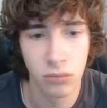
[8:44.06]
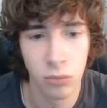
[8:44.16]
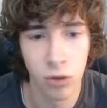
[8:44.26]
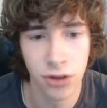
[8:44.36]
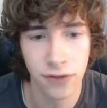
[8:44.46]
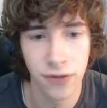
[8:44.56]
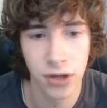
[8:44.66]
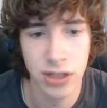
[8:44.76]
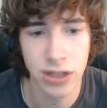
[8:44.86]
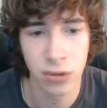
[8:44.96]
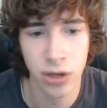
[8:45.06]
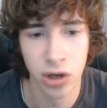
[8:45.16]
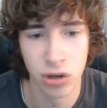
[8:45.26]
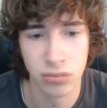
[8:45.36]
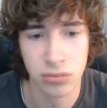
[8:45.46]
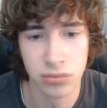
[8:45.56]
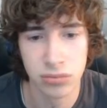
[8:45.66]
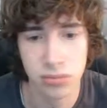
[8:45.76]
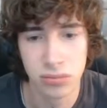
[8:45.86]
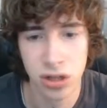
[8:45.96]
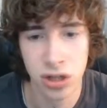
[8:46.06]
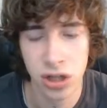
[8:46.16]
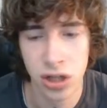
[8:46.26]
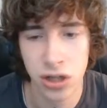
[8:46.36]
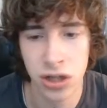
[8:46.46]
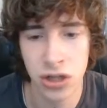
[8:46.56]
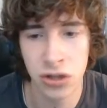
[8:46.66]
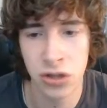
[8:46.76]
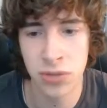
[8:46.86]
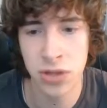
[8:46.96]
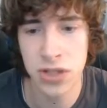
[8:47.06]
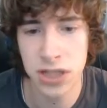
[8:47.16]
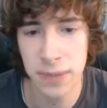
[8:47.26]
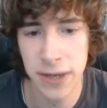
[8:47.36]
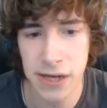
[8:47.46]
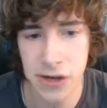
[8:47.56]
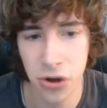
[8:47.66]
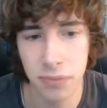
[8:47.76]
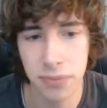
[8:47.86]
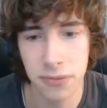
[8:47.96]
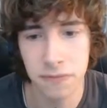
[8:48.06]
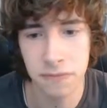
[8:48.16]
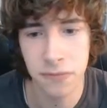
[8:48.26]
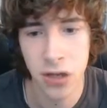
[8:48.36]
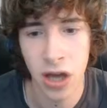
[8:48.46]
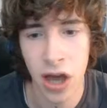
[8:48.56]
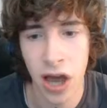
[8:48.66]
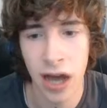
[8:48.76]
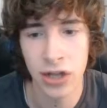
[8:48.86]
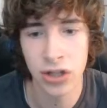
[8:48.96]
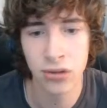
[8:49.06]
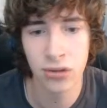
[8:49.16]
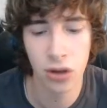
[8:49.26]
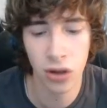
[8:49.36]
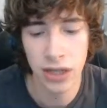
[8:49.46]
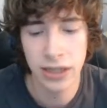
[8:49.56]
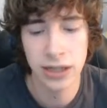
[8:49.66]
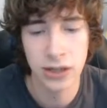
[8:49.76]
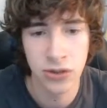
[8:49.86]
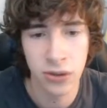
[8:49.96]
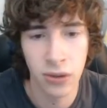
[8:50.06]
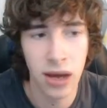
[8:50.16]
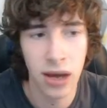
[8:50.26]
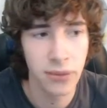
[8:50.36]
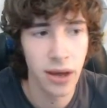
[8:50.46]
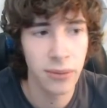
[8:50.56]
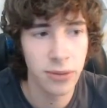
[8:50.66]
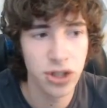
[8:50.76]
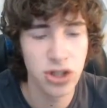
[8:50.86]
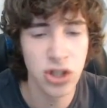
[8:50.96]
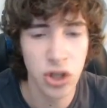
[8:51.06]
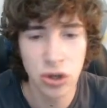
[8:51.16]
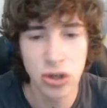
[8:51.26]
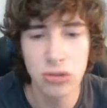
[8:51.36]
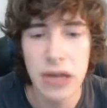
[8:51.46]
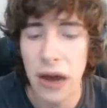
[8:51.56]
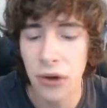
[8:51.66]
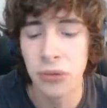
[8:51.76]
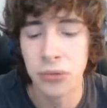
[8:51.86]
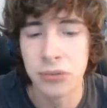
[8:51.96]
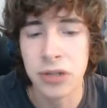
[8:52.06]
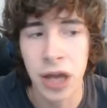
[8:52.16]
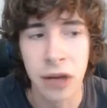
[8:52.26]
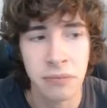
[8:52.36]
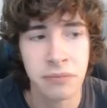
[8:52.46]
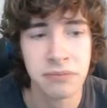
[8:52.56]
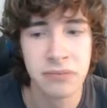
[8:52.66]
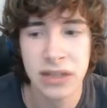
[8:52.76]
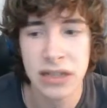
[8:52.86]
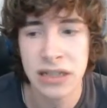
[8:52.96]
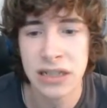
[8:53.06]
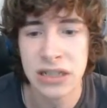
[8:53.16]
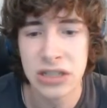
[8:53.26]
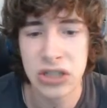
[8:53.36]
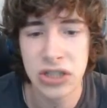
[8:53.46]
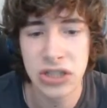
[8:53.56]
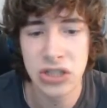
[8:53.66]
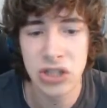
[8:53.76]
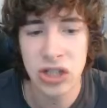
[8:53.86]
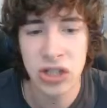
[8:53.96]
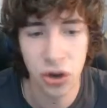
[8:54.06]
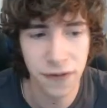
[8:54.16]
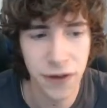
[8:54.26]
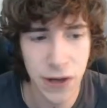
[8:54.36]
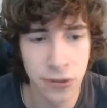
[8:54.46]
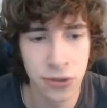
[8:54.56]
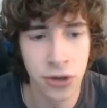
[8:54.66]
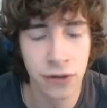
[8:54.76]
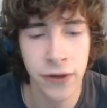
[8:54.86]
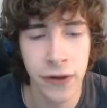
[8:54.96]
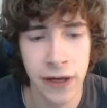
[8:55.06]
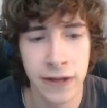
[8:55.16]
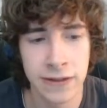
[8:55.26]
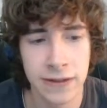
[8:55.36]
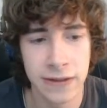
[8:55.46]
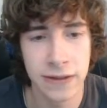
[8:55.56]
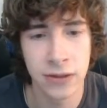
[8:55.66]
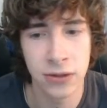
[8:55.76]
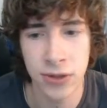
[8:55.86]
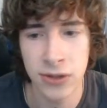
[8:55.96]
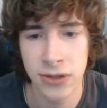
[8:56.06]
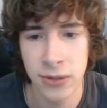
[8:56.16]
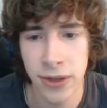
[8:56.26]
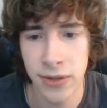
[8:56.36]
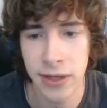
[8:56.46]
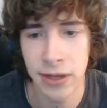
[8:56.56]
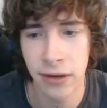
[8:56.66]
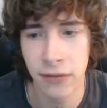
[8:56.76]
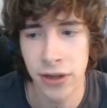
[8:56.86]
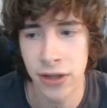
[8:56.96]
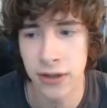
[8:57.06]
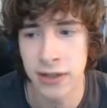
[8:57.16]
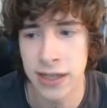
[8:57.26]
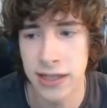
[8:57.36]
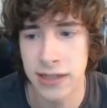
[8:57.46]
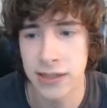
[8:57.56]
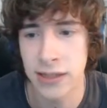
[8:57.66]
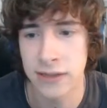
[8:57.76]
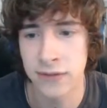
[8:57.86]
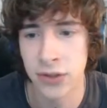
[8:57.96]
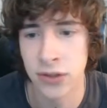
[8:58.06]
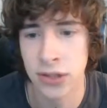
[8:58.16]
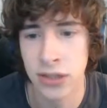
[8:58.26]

What the fuck is going on? The, the music's picking up, and I do not like it, so I'm I'ma just turn you down, game. Just, not for you, not for you guys. You just to be able to hear everything, because that's, that's fun.